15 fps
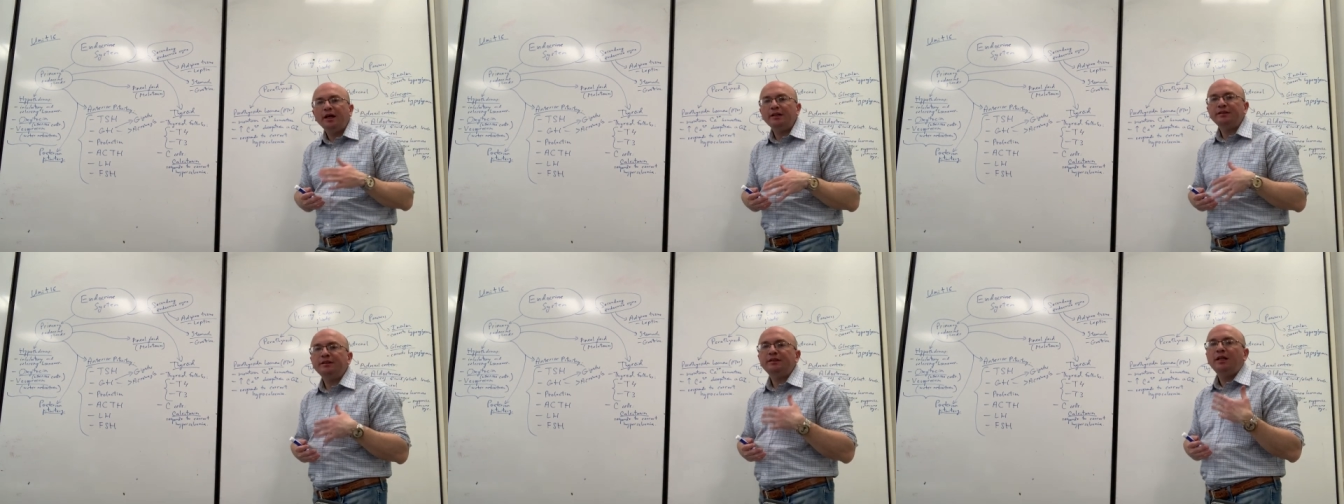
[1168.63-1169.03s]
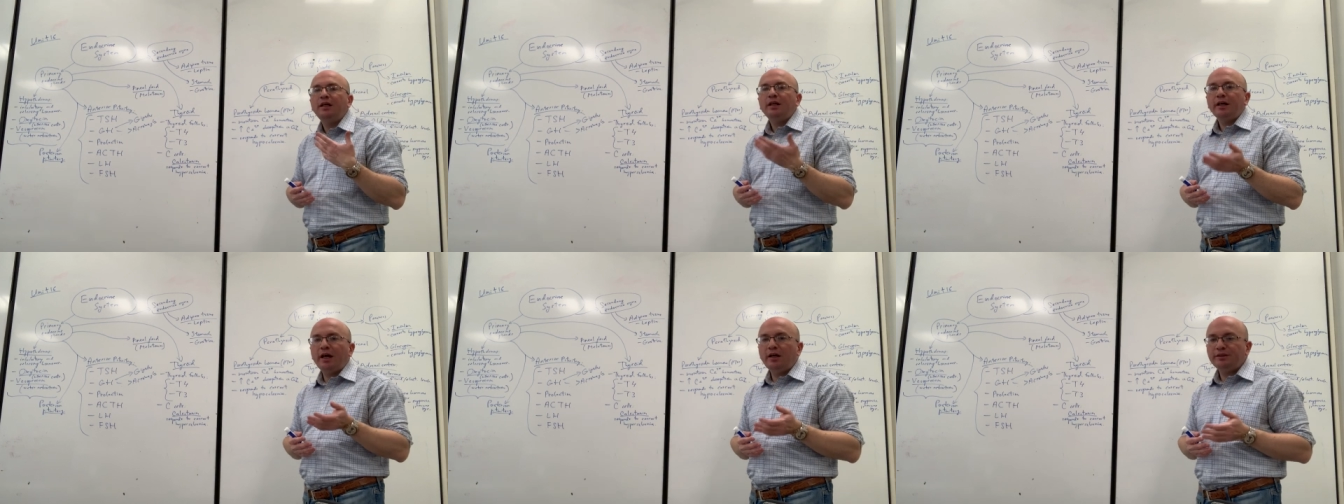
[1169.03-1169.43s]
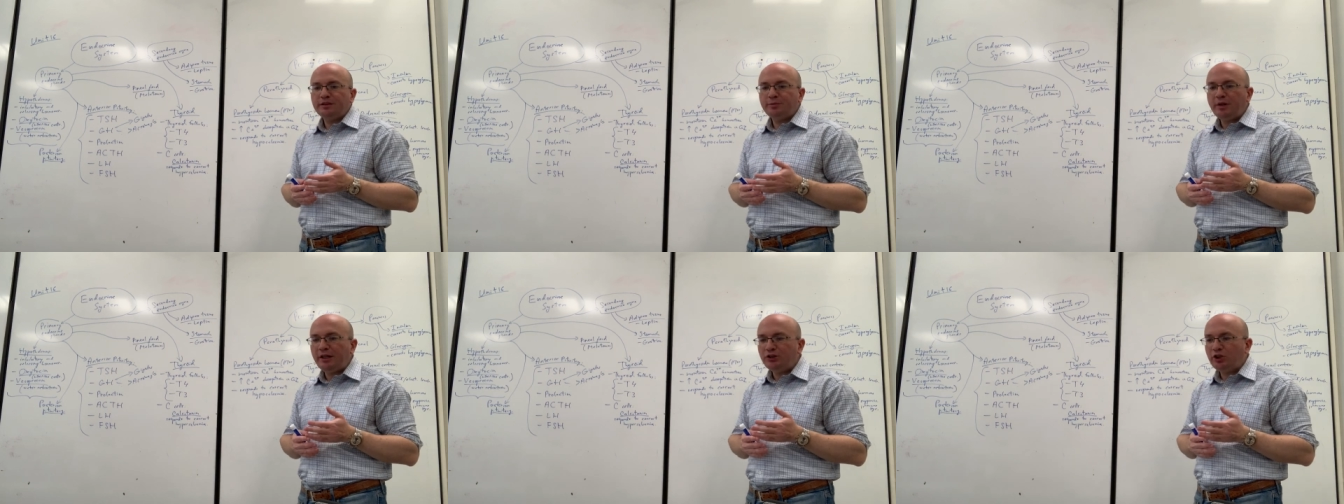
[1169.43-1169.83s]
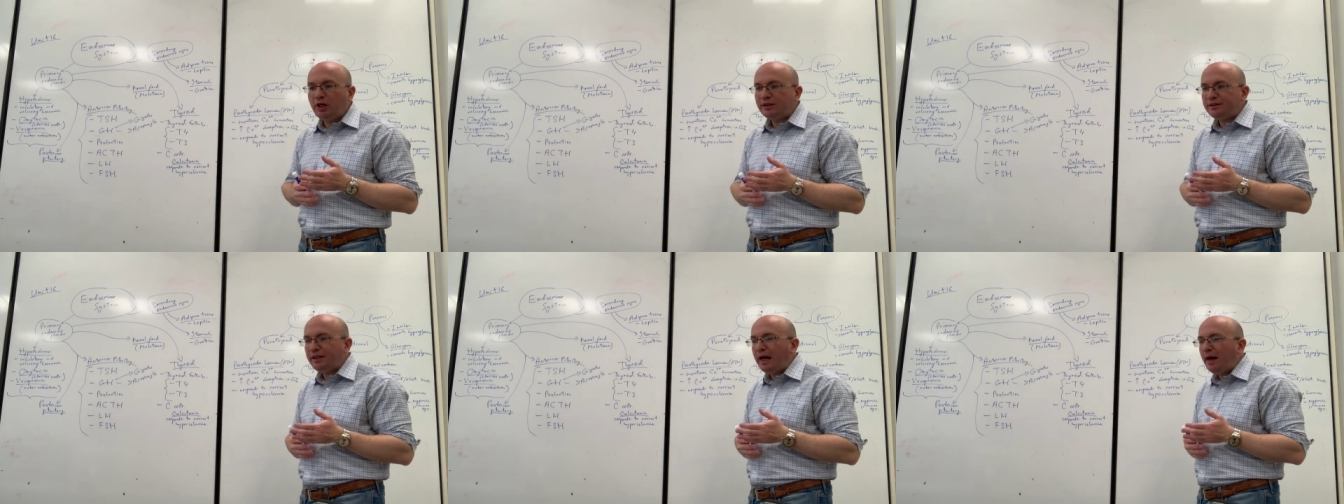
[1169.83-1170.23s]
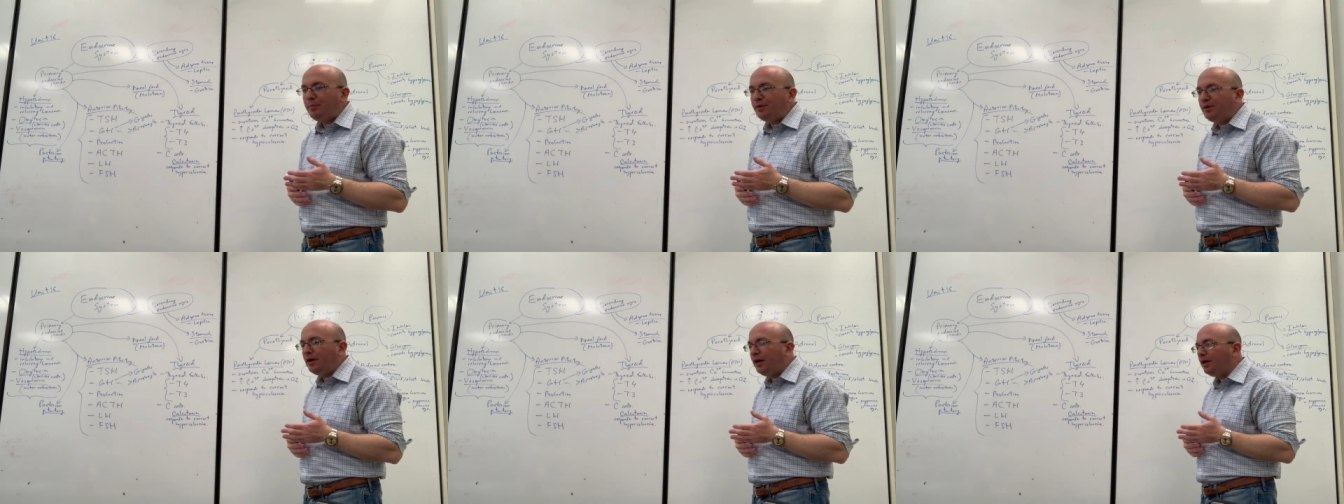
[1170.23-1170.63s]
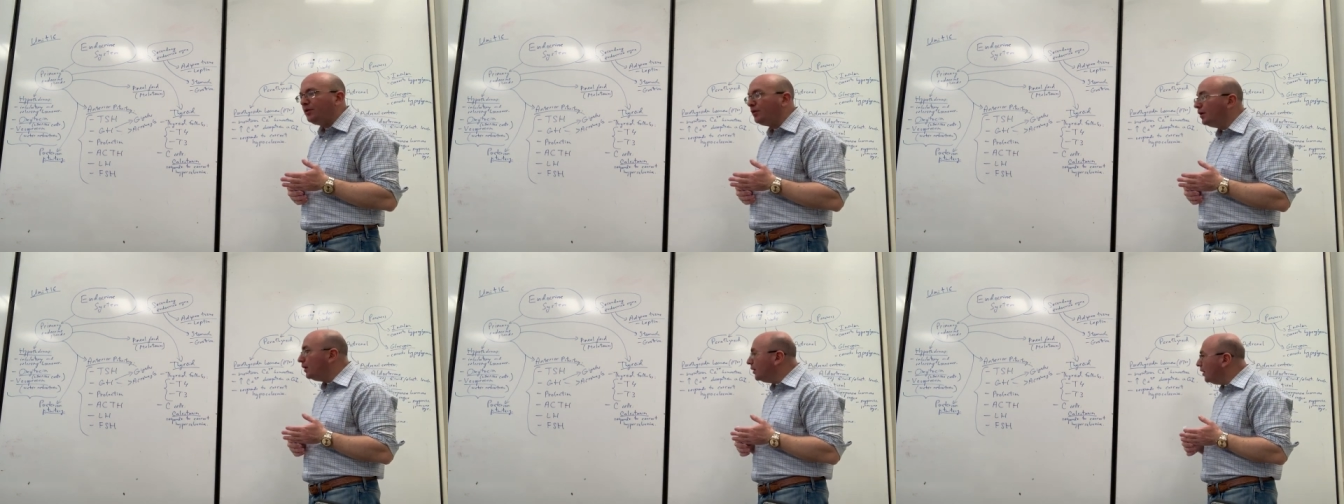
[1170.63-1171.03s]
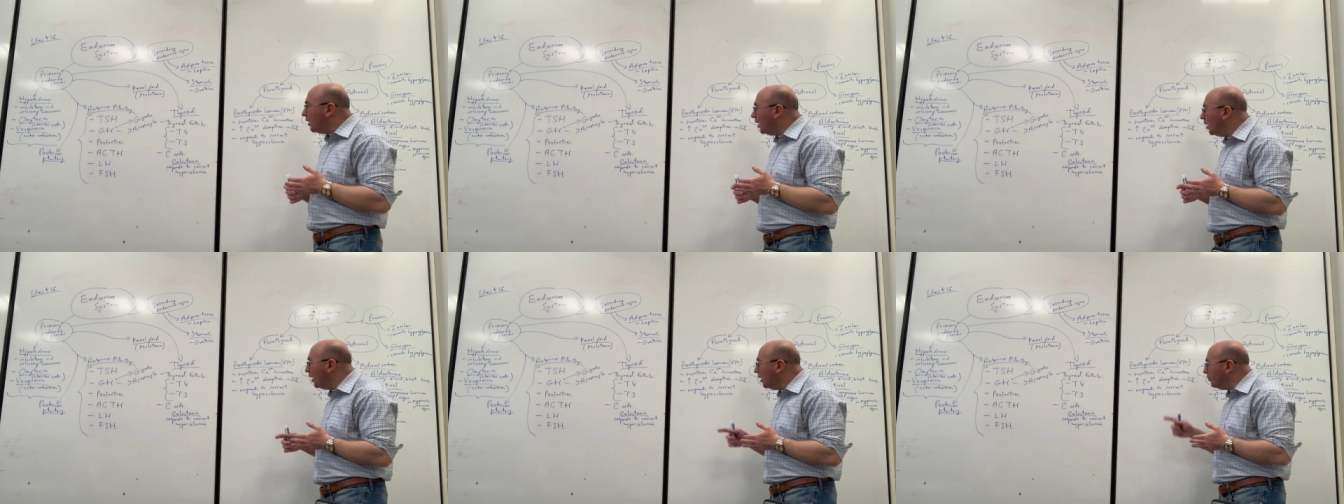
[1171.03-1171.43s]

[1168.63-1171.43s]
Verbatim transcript: as calcium hydroxyapatite, uh,